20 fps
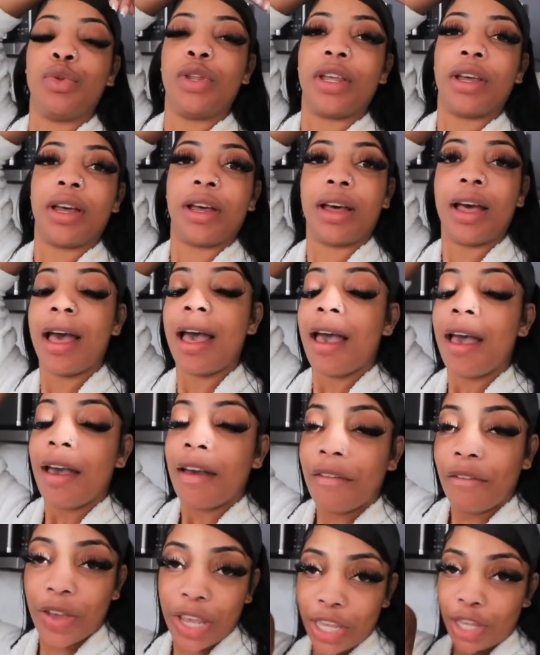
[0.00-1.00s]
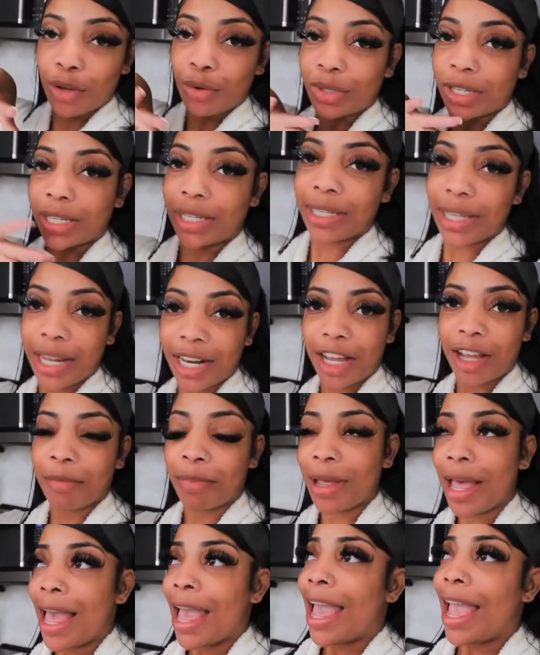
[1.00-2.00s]
the venue to set
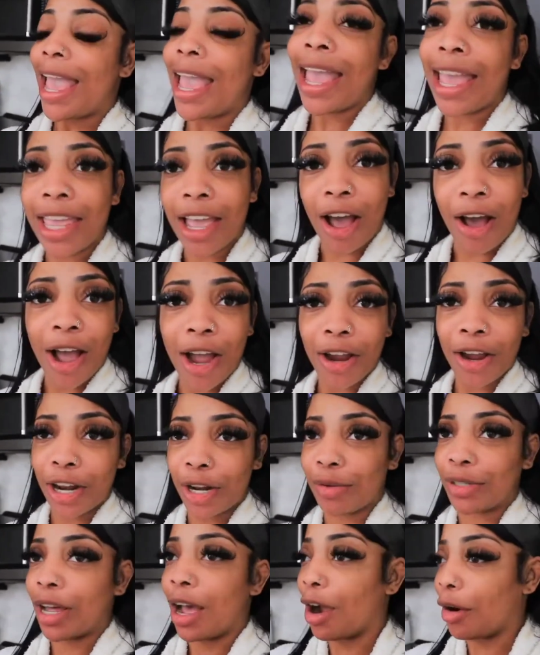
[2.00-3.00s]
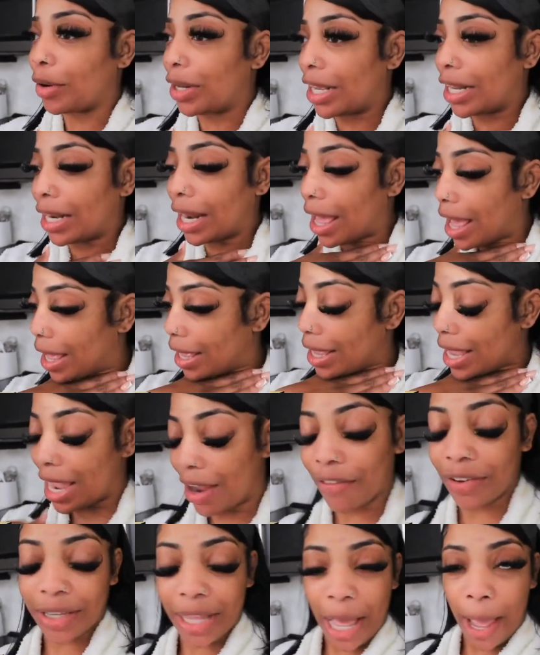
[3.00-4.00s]
up. And y'all, I heard it was already a line,
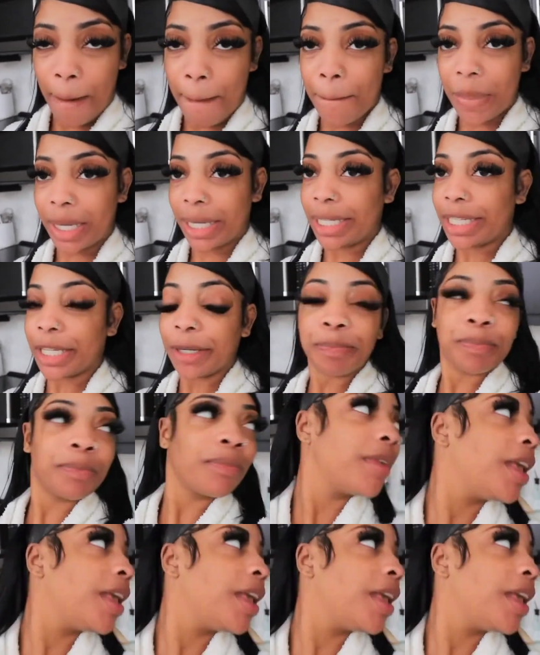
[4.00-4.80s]
everything, but